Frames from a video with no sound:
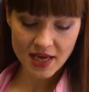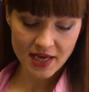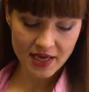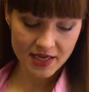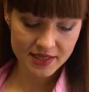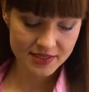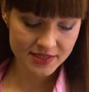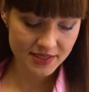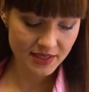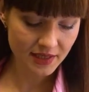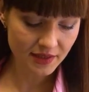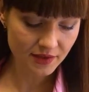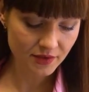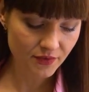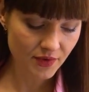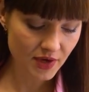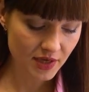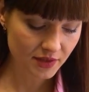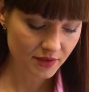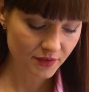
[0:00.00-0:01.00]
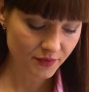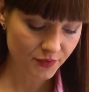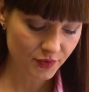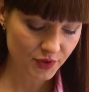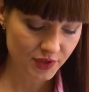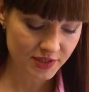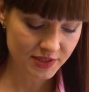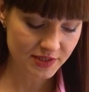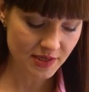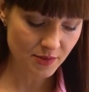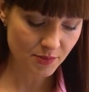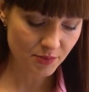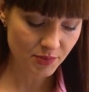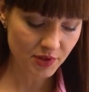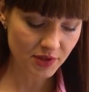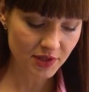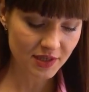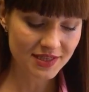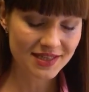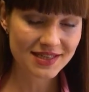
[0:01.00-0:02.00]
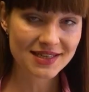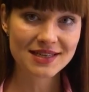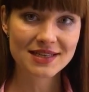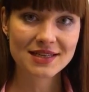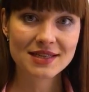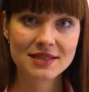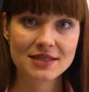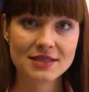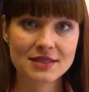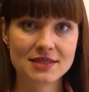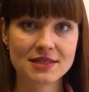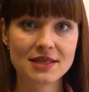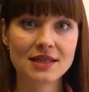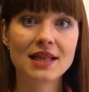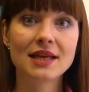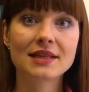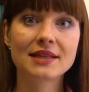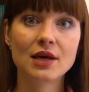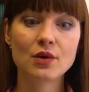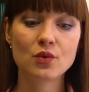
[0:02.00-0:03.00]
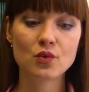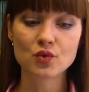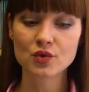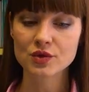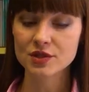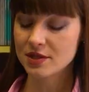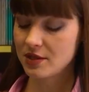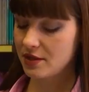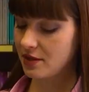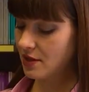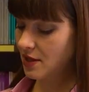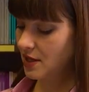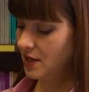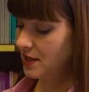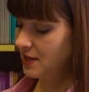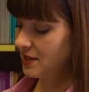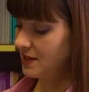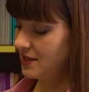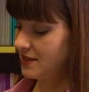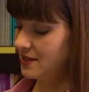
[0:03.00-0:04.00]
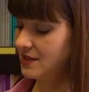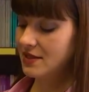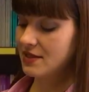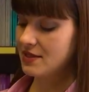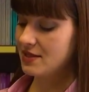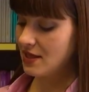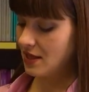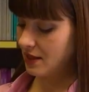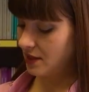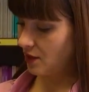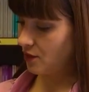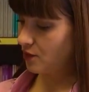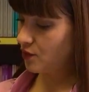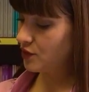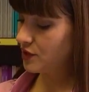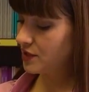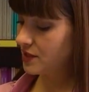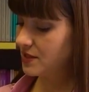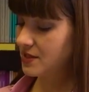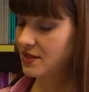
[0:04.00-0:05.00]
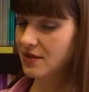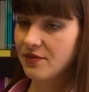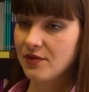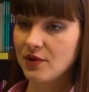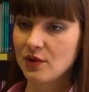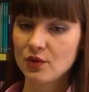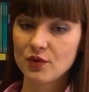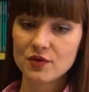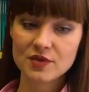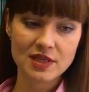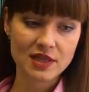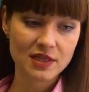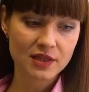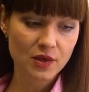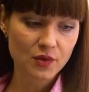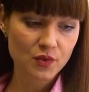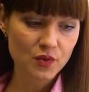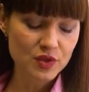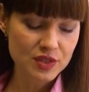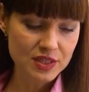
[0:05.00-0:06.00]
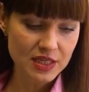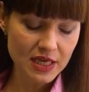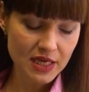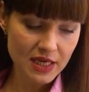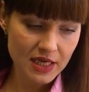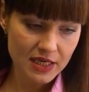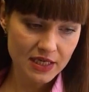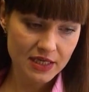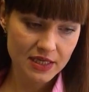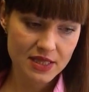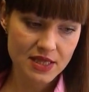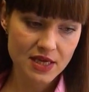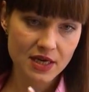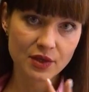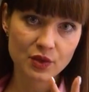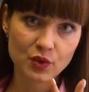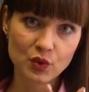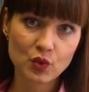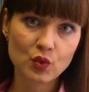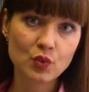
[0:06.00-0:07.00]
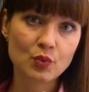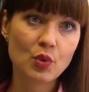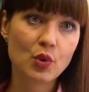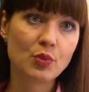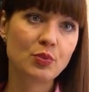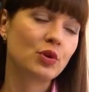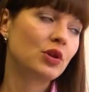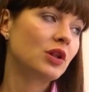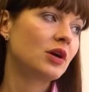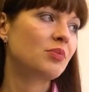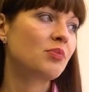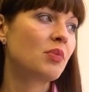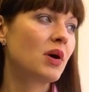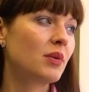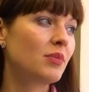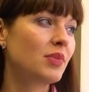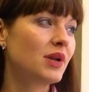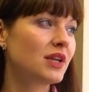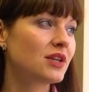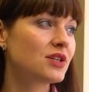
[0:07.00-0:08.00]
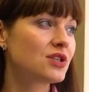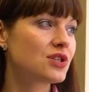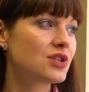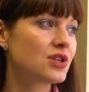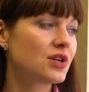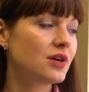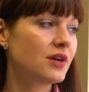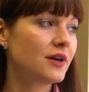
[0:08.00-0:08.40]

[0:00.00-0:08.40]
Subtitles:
and second one, for example, Zlatoust. Zlatoust, symbol of Zlatoust. There are two popular publish